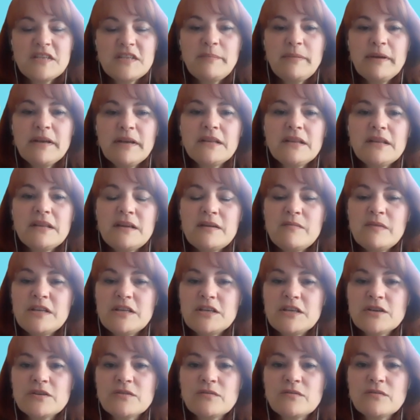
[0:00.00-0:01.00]
Typically, we
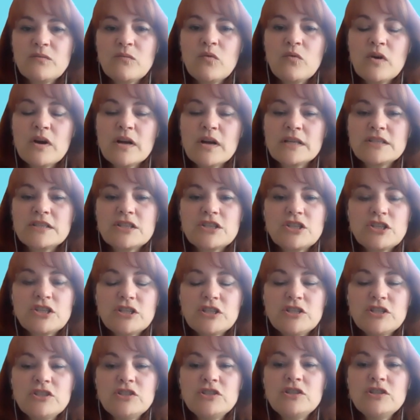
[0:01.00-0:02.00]
don't want
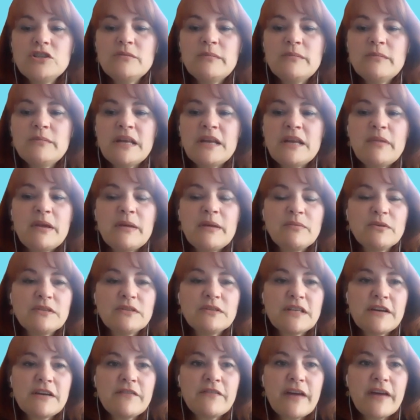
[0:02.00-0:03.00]
too many people
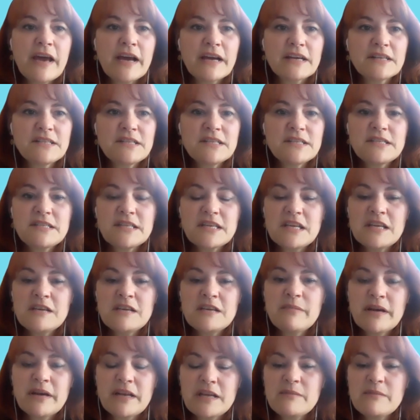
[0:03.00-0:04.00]
to have access to
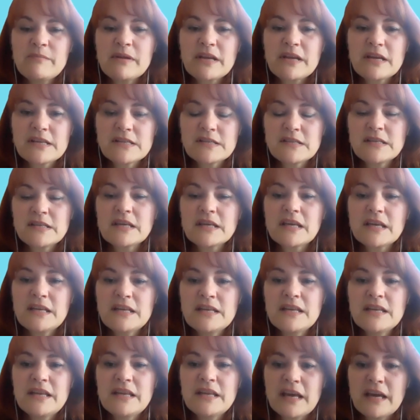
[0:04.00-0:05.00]
eBuddy because it
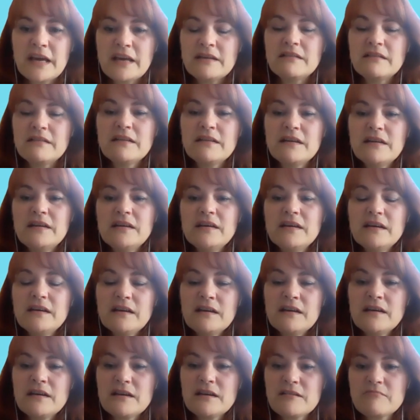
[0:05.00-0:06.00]
can get
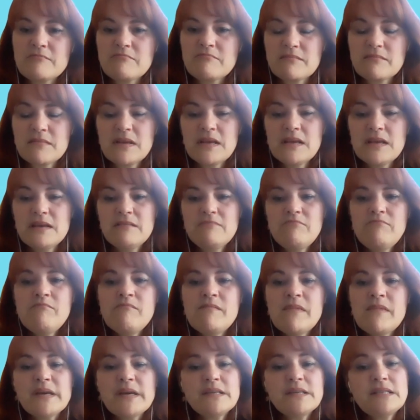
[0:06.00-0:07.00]

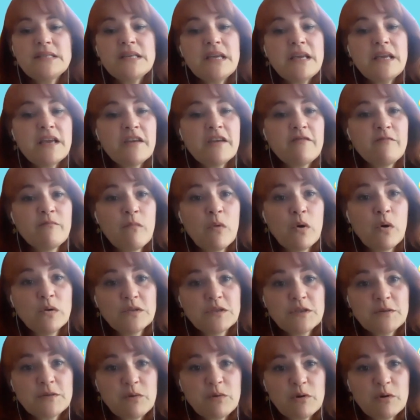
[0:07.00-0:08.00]
messy if
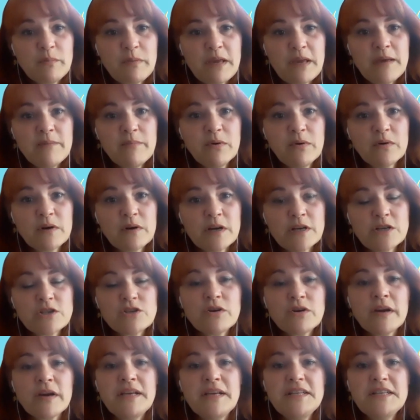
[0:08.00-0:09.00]
multiple people are
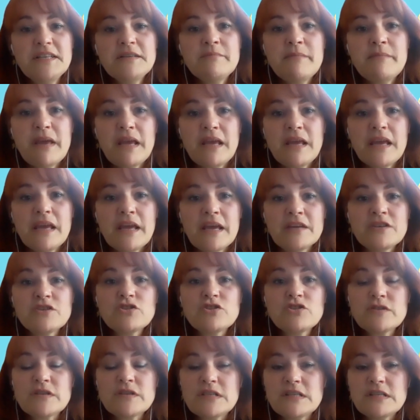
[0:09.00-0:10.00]
trying to make
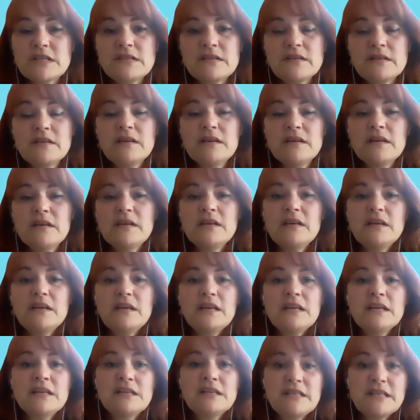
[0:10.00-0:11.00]
entries
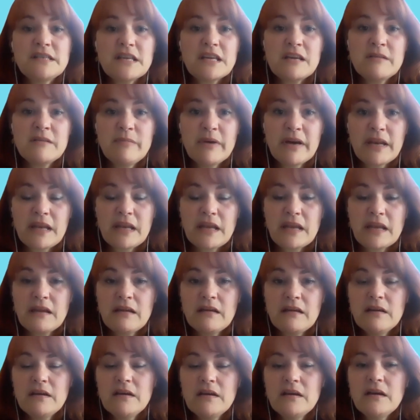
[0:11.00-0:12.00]
into eBuddy.
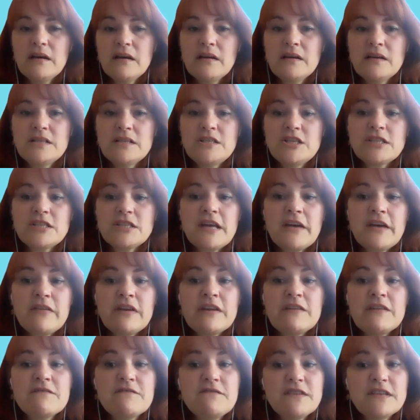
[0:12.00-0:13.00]
Just
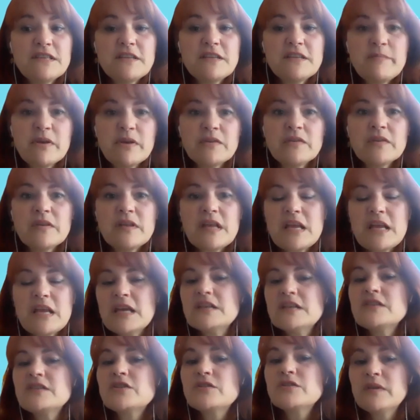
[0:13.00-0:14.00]
having visibility
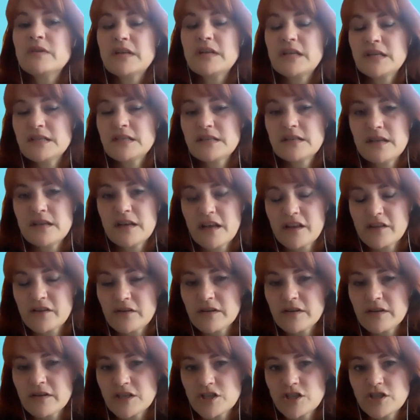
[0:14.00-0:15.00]
into it is
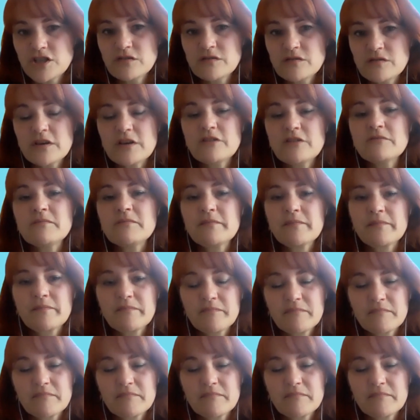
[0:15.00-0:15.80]
another issue though.